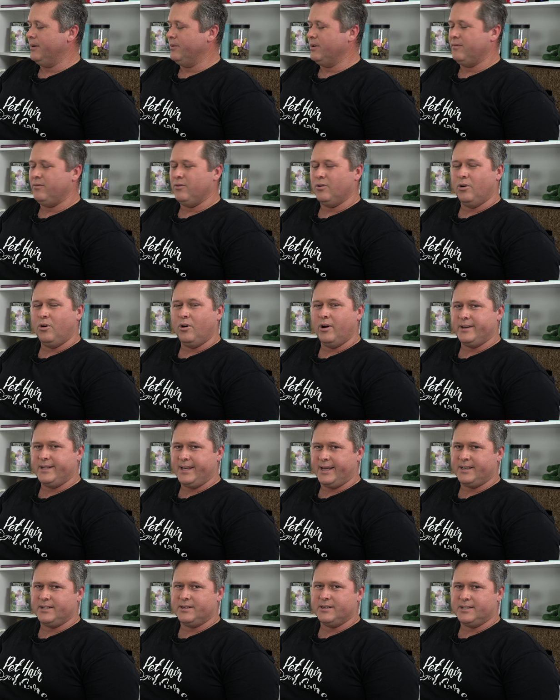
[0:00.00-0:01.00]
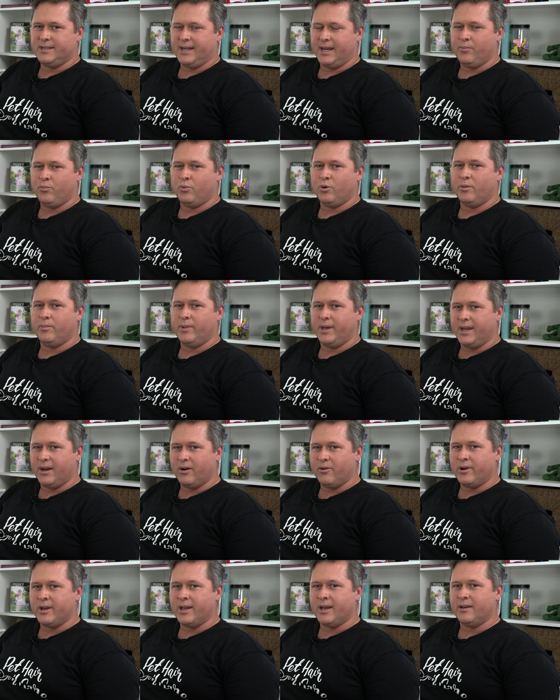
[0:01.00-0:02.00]
If you're in a hydatid tapeworm
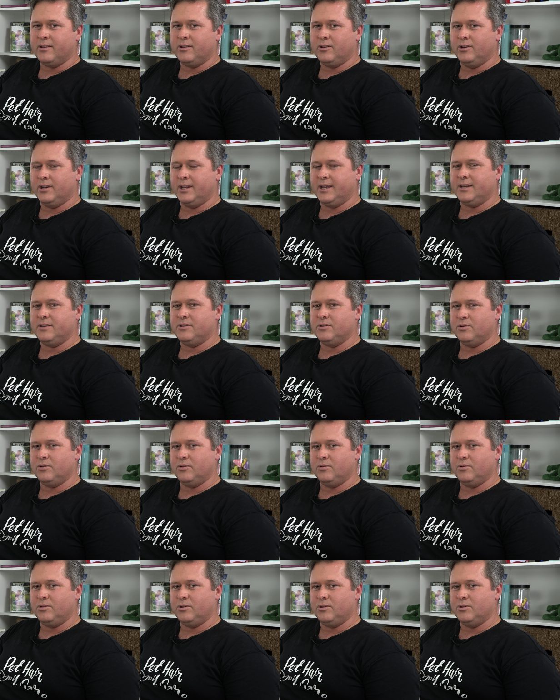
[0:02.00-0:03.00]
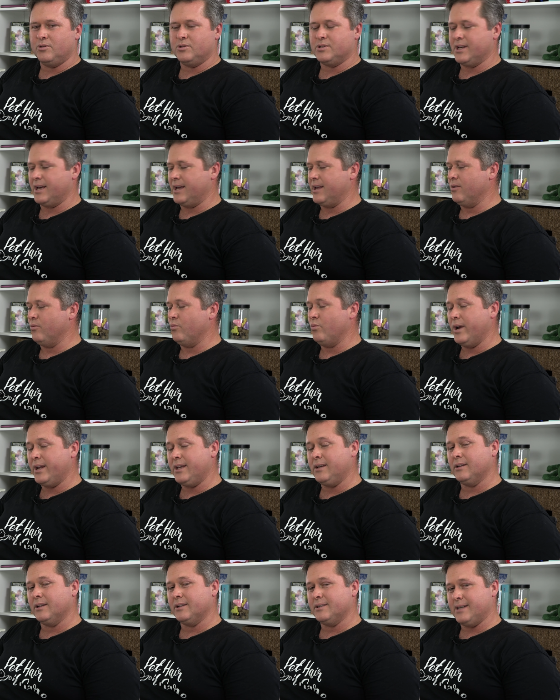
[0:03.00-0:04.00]
area, you need to use a
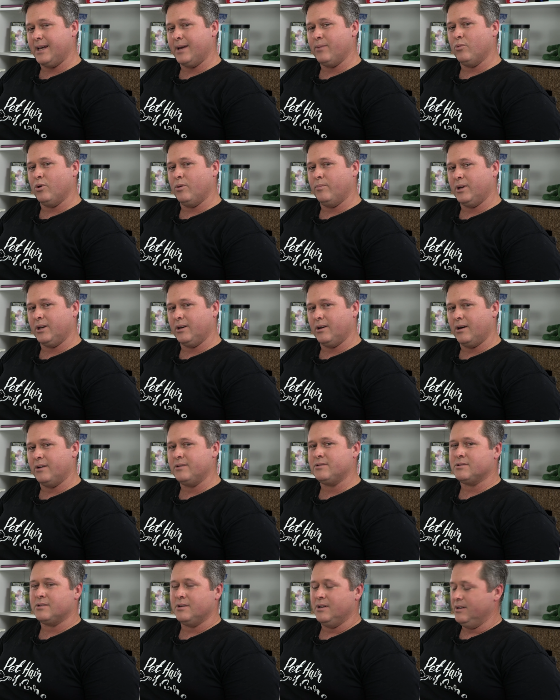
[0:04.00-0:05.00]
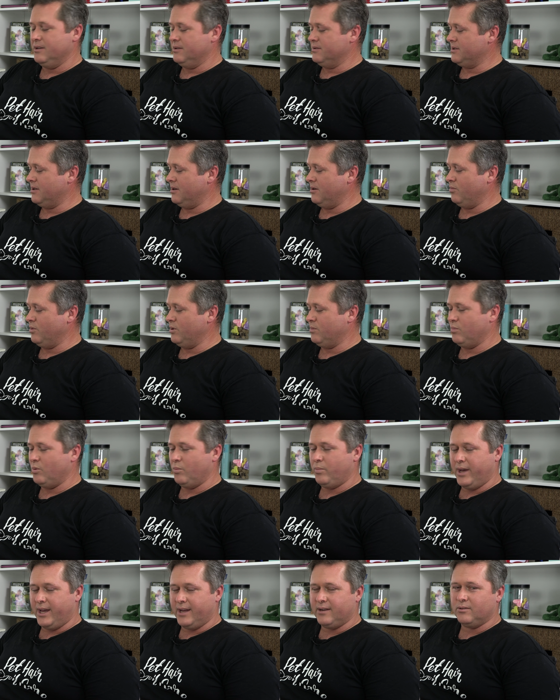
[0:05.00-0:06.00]
regular tapeworming dose, so with
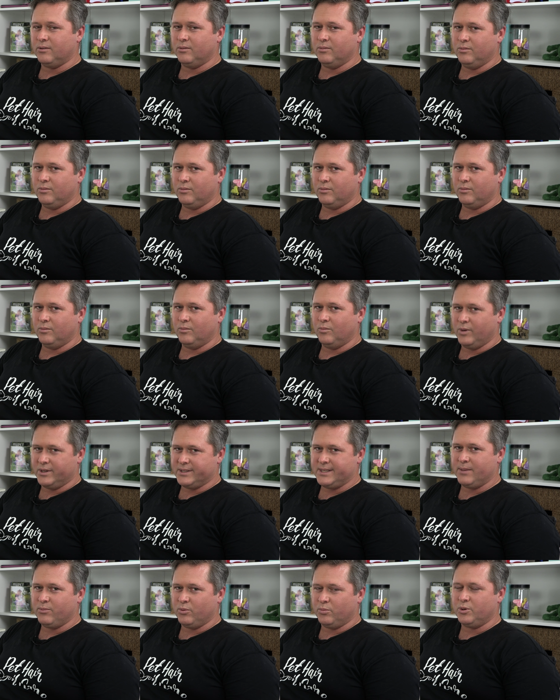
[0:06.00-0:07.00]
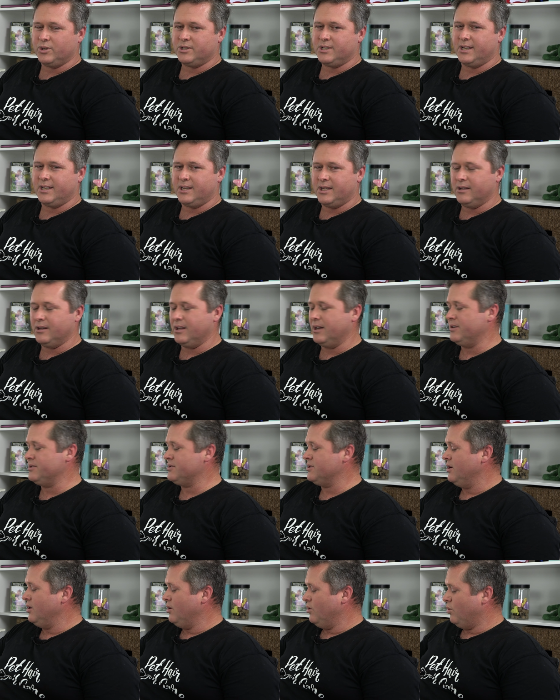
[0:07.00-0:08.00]
Papantal, 1 tablet per 10
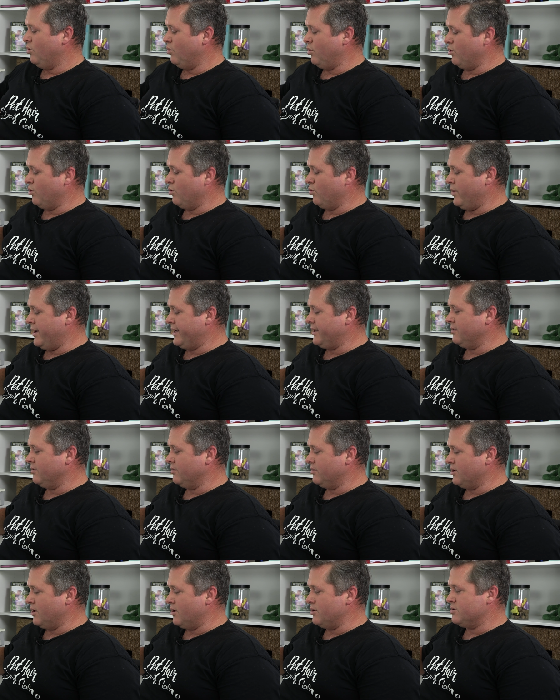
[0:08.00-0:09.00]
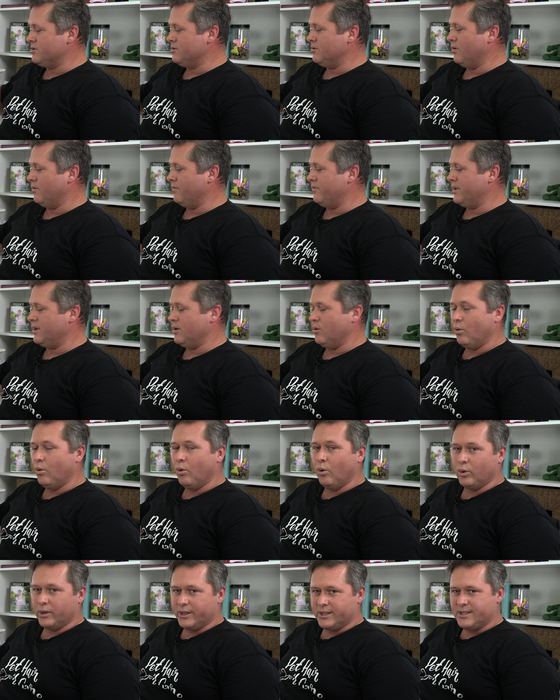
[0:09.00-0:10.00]
kilos, or your regular dose of the
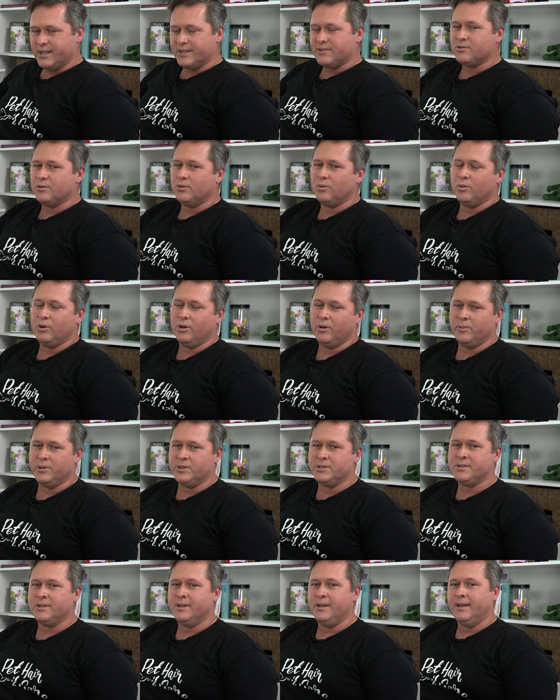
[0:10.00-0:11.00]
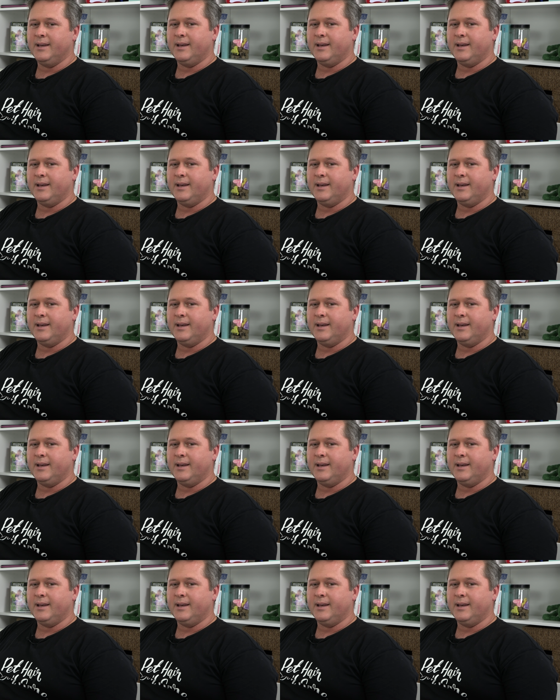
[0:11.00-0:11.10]
all intestinal wormers.